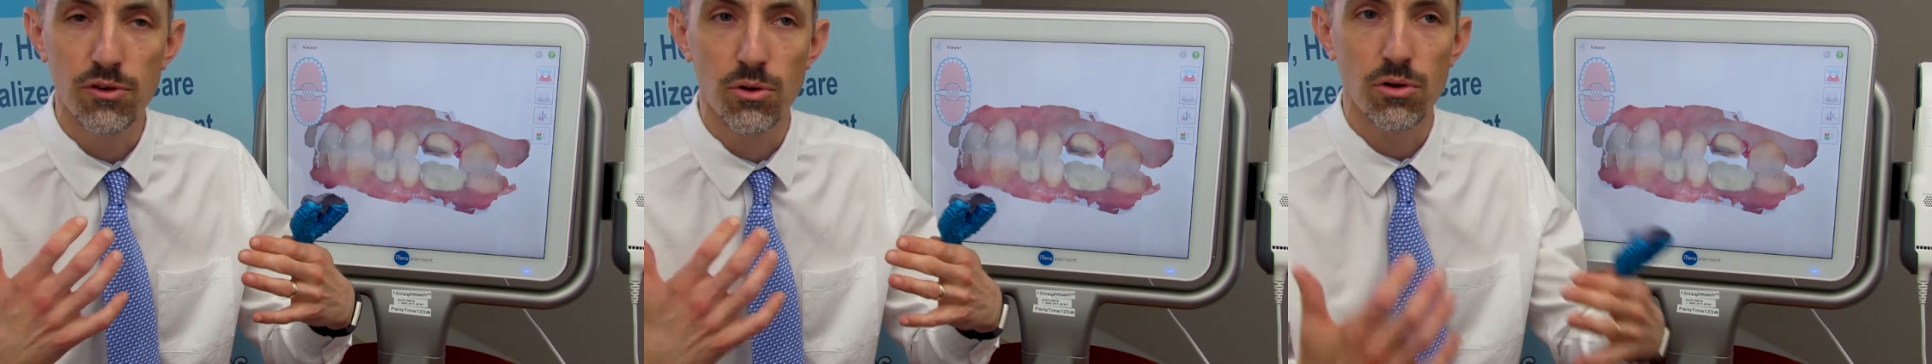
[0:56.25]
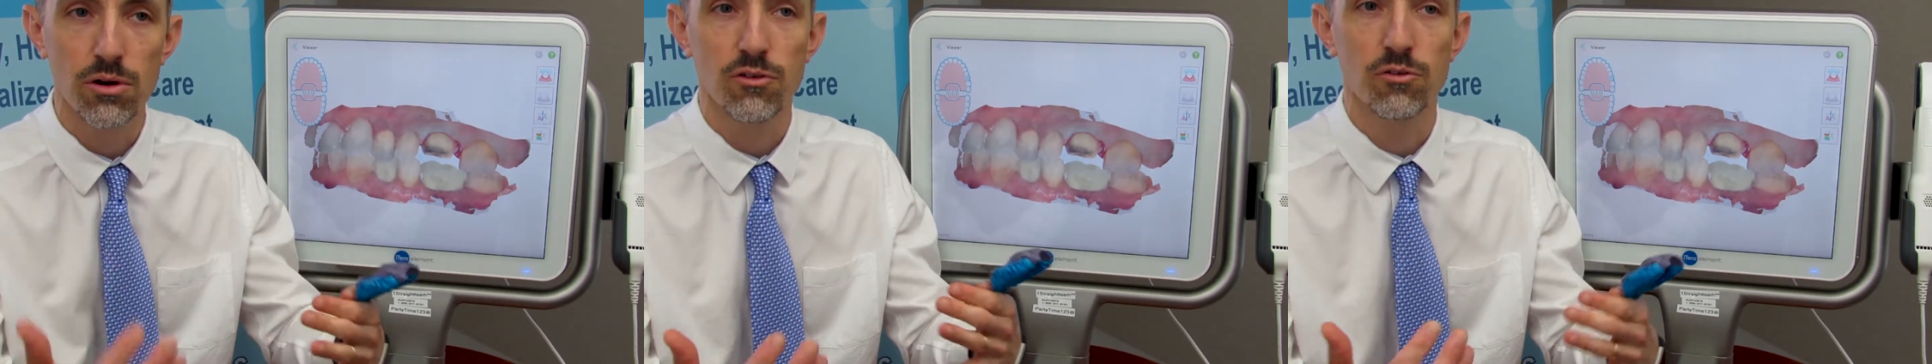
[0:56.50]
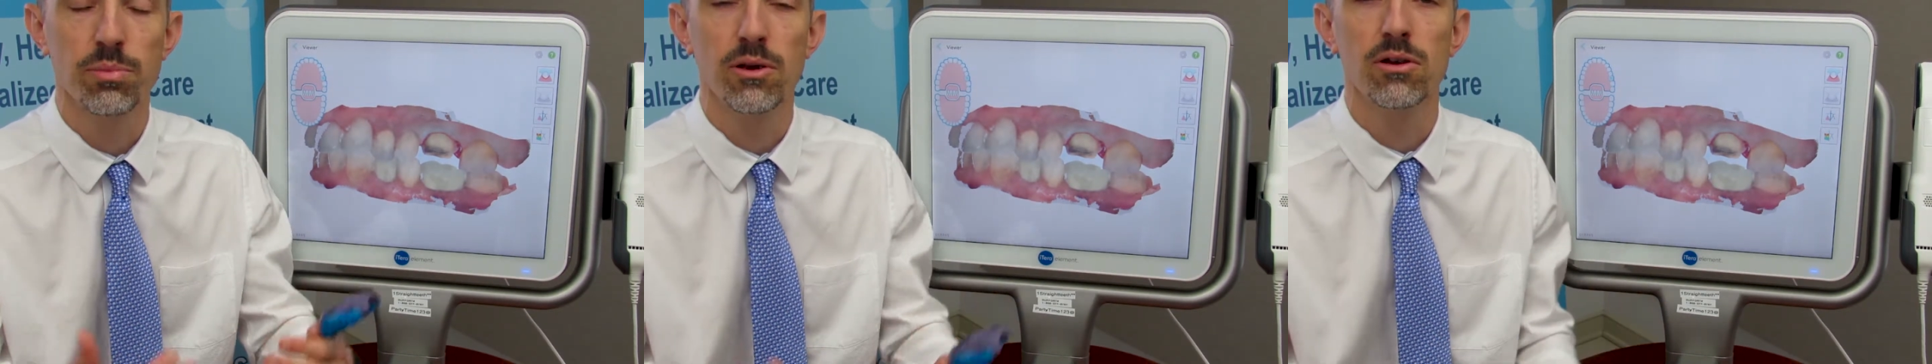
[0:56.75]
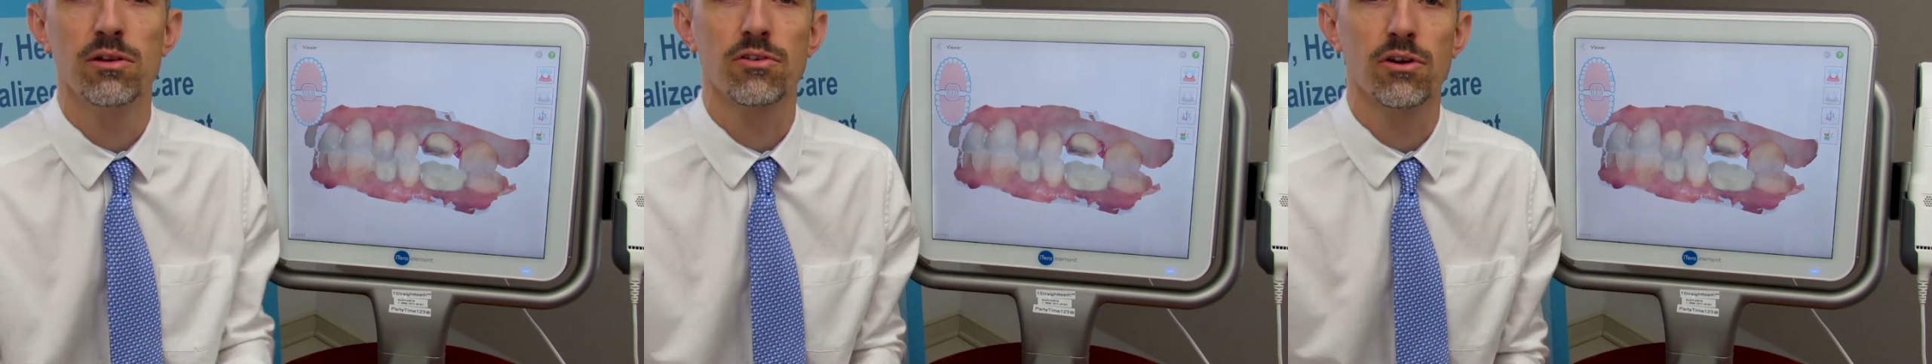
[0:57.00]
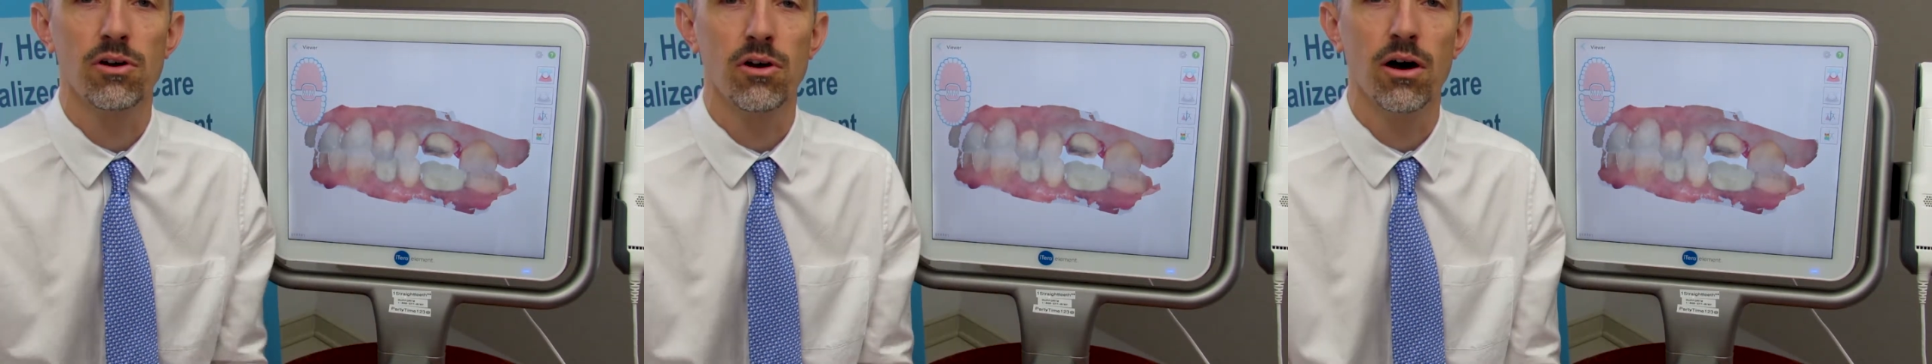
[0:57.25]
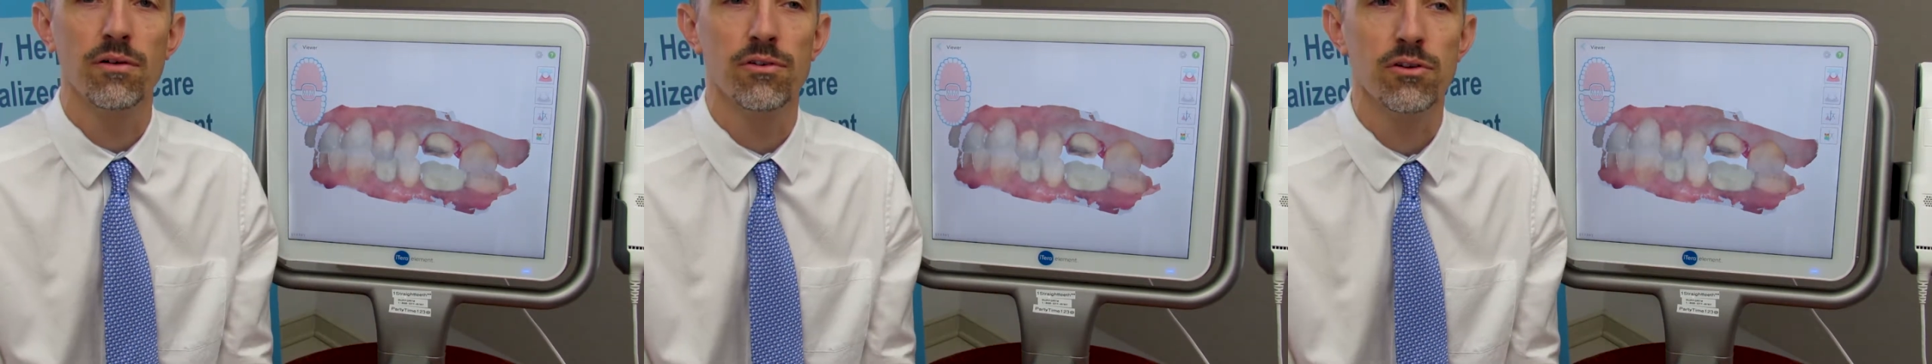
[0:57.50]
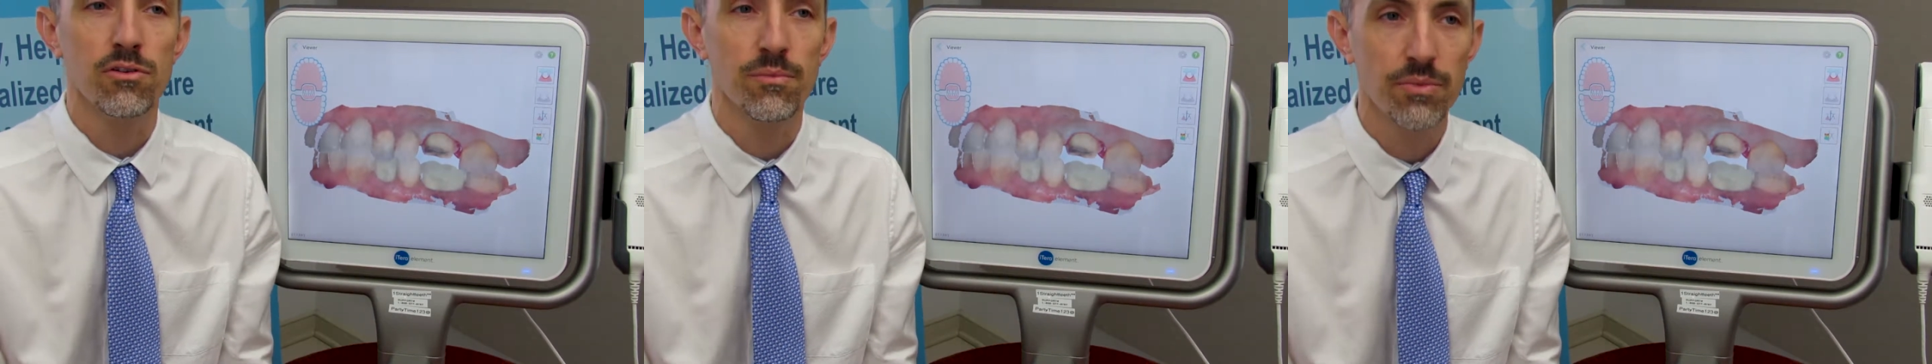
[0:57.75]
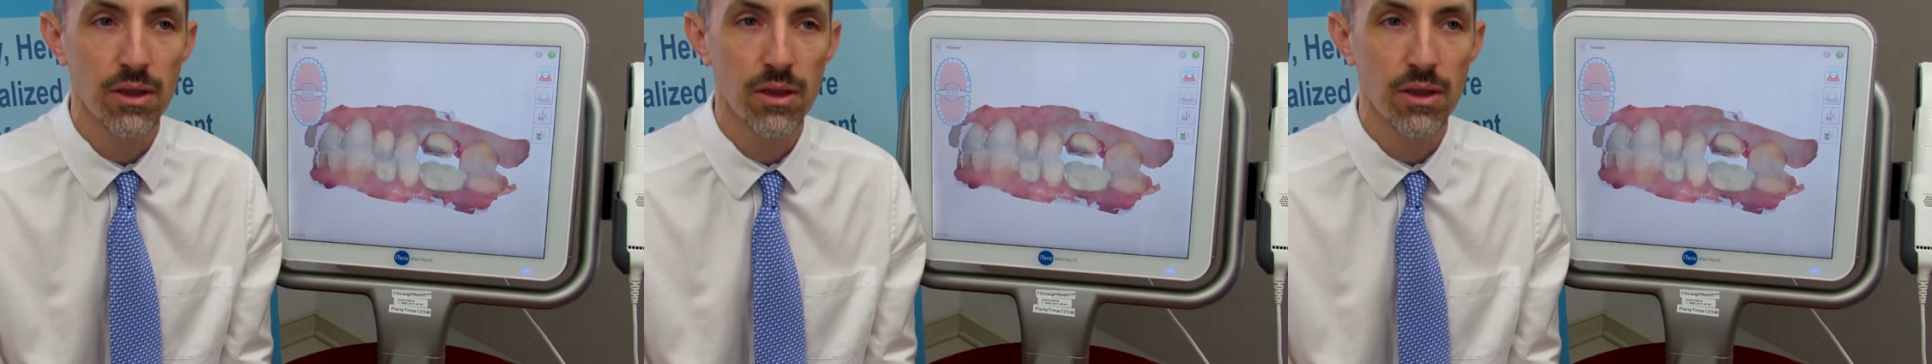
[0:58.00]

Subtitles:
your experience at our office